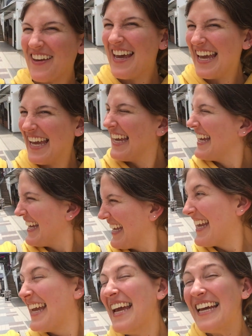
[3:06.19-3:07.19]
me.
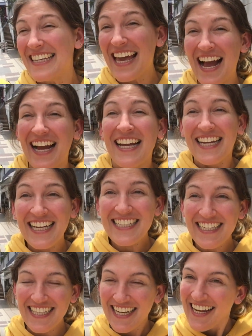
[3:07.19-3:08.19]
Yeah, he
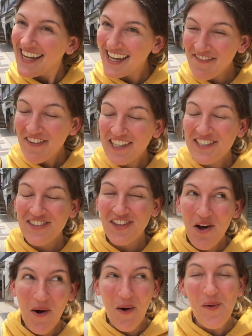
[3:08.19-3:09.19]
did. He finished the
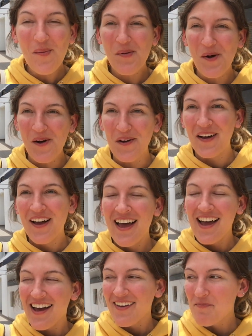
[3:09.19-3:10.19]
whole bowl.
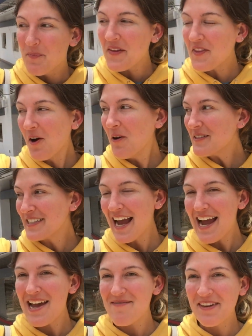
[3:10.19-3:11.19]
But the whole
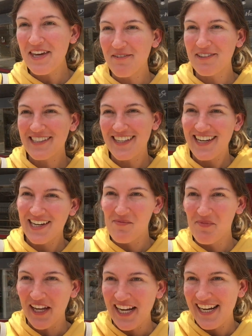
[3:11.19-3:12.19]
time he was like
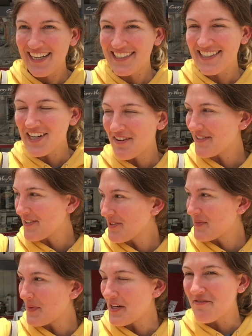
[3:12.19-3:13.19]
complaining and stuff, so it
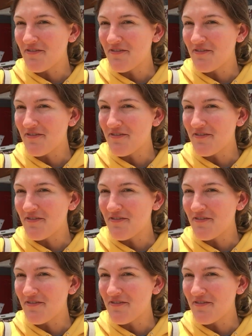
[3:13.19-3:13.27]
was pretty